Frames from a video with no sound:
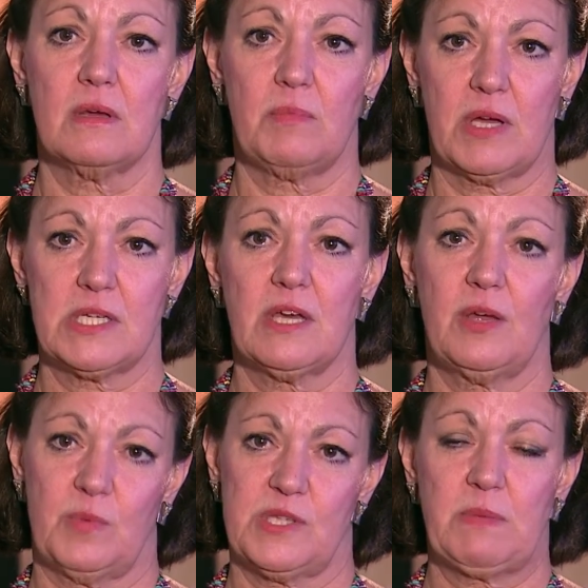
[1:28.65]
My
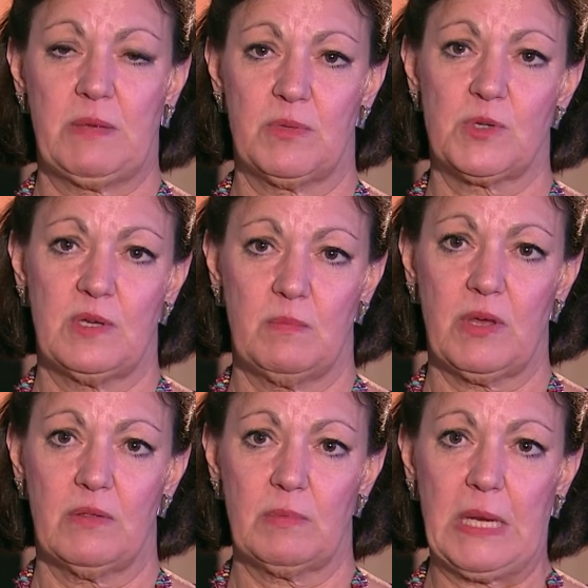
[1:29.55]
time was spent between
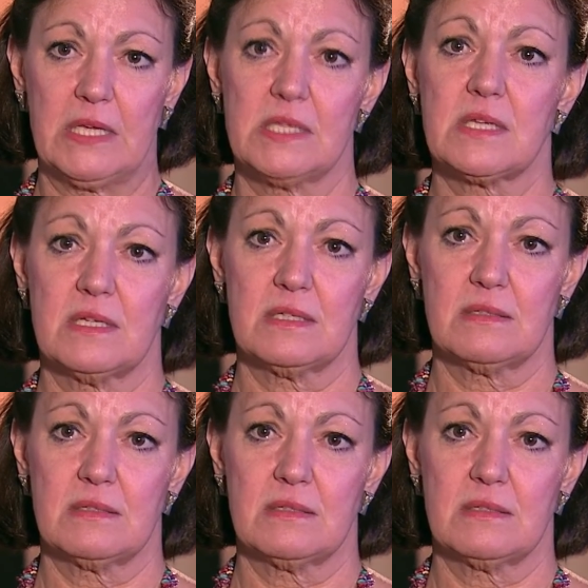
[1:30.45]
both places.